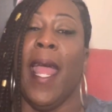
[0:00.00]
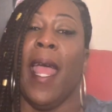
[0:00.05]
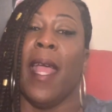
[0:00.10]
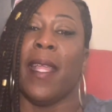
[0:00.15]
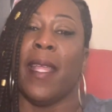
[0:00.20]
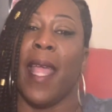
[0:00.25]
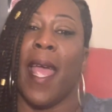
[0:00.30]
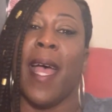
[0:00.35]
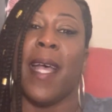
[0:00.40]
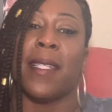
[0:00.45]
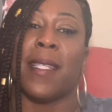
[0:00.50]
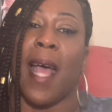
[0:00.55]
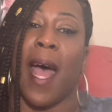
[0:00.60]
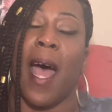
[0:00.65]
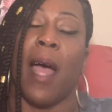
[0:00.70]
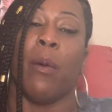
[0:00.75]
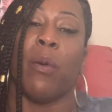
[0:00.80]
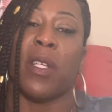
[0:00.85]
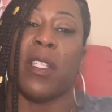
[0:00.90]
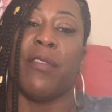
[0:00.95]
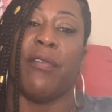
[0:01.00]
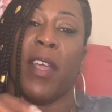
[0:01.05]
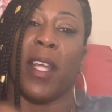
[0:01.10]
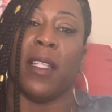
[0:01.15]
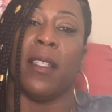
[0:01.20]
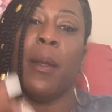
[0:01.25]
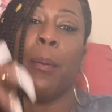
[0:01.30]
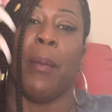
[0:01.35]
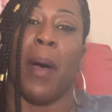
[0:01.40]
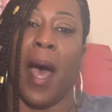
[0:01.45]
Yes, I was
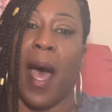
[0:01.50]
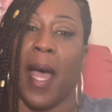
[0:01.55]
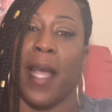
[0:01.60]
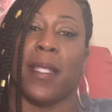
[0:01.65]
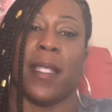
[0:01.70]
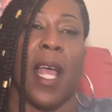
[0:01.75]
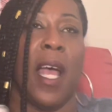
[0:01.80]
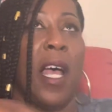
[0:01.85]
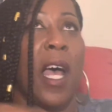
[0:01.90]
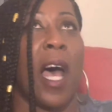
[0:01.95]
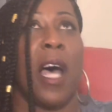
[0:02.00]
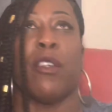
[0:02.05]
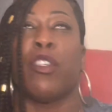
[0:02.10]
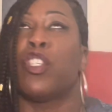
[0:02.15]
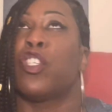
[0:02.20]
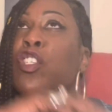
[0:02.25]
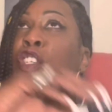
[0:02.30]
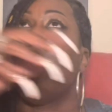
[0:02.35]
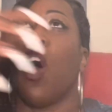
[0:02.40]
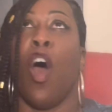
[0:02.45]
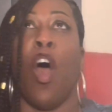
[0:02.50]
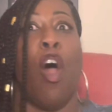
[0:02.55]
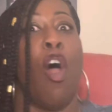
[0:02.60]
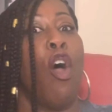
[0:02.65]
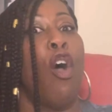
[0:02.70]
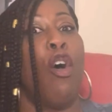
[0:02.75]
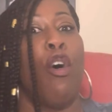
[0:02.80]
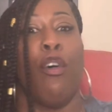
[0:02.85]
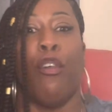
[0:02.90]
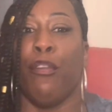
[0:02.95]
victimized,
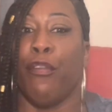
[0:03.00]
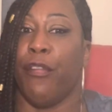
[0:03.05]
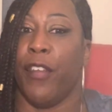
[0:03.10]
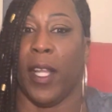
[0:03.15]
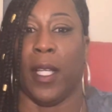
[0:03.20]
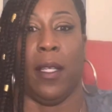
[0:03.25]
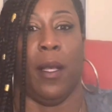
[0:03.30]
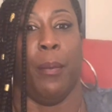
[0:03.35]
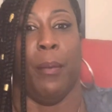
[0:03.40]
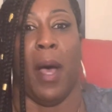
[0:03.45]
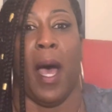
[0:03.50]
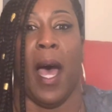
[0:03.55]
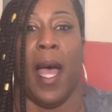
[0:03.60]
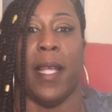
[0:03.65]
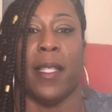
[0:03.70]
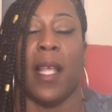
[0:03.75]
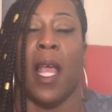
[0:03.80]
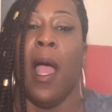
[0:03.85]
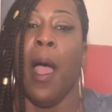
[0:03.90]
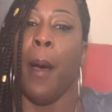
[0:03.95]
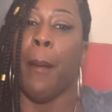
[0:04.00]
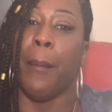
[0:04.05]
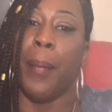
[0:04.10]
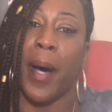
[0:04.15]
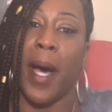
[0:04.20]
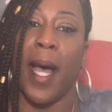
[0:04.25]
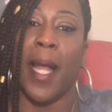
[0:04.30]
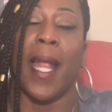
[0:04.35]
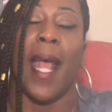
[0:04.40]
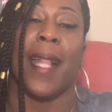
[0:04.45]
so victimized,
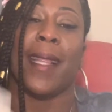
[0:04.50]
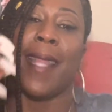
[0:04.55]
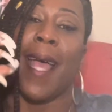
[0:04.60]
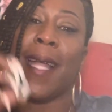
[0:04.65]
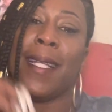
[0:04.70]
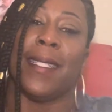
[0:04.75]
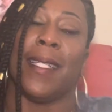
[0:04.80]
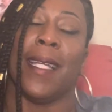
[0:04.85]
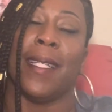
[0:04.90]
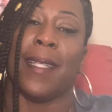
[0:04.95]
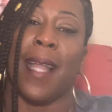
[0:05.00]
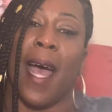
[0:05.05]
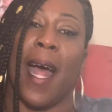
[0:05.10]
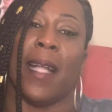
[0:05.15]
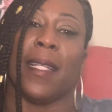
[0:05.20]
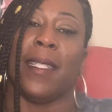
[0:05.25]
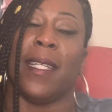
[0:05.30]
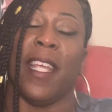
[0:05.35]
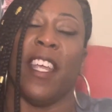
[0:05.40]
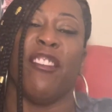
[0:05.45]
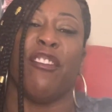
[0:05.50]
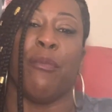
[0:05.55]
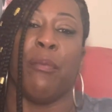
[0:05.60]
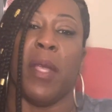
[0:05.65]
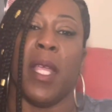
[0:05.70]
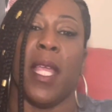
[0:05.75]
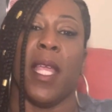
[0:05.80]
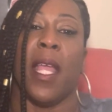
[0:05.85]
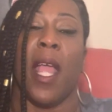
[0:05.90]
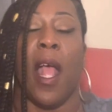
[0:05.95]
but that did not give
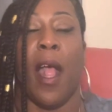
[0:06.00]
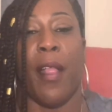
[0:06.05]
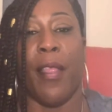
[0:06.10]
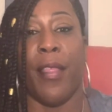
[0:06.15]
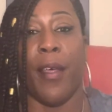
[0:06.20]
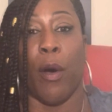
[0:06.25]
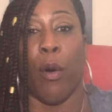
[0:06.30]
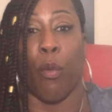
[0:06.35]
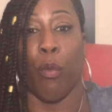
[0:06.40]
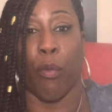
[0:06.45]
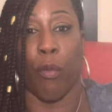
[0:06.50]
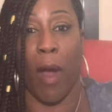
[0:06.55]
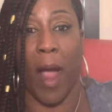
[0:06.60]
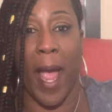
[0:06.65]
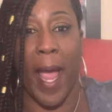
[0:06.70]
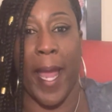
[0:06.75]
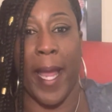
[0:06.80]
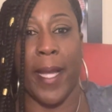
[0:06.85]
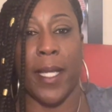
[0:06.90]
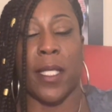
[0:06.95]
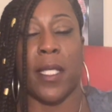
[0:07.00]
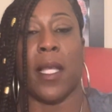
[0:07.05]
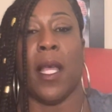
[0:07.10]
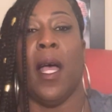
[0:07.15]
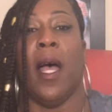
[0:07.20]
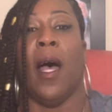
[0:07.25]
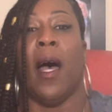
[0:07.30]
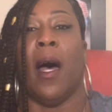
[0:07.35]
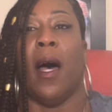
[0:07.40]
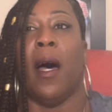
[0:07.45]
me the right
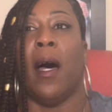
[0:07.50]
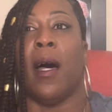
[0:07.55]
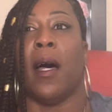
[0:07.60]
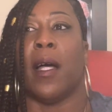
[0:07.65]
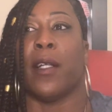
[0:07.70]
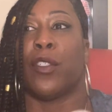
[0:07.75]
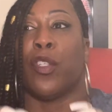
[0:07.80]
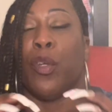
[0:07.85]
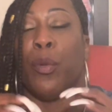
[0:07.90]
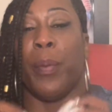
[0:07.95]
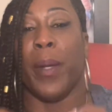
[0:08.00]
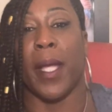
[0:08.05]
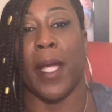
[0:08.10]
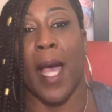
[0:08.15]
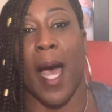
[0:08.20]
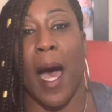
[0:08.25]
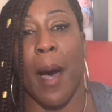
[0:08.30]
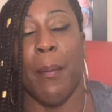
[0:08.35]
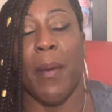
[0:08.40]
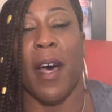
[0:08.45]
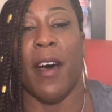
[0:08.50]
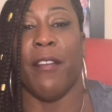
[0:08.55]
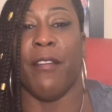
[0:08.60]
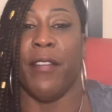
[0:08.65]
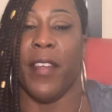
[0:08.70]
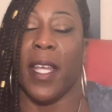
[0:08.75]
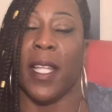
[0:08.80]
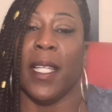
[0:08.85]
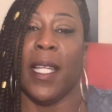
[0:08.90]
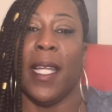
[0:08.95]
to become a
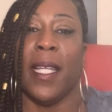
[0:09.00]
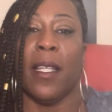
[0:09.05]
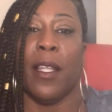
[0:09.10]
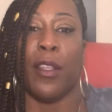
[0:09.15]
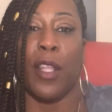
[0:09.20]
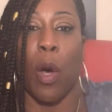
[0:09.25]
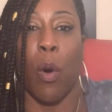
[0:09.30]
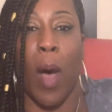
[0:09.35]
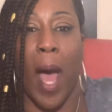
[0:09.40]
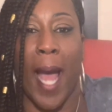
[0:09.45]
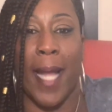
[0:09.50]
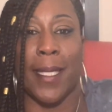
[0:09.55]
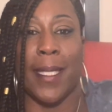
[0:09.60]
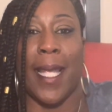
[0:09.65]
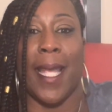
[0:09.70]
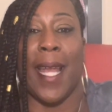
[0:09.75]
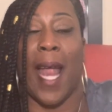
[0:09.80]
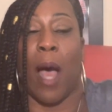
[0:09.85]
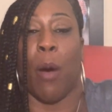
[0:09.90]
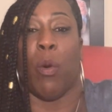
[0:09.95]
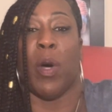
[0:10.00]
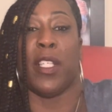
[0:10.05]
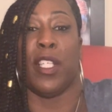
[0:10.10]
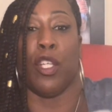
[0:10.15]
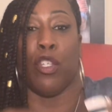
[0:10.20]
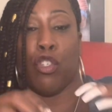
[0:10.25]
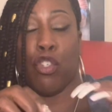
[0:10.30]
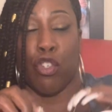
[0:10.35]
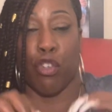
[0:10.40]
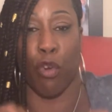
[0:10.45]
villain, though I
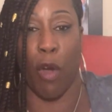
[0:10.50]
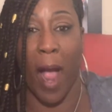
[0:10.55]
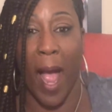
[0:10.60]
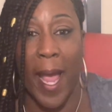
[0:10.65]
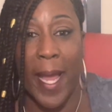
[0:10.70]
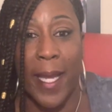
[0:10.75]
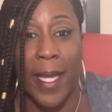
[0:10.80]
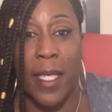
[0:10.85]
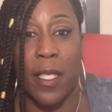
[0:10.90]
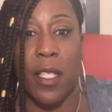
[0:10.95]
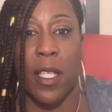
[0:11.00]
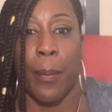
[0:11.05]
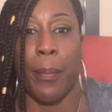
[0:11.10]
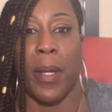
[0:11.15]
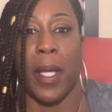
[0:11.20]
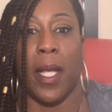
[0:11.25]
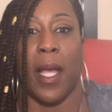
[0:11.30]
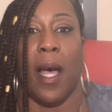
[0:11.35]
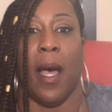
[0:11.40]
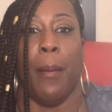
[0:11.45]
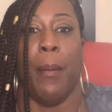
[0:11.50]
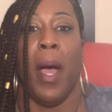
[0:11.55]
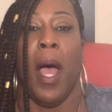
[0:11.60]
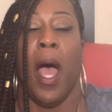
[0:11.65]
wasn't trying to become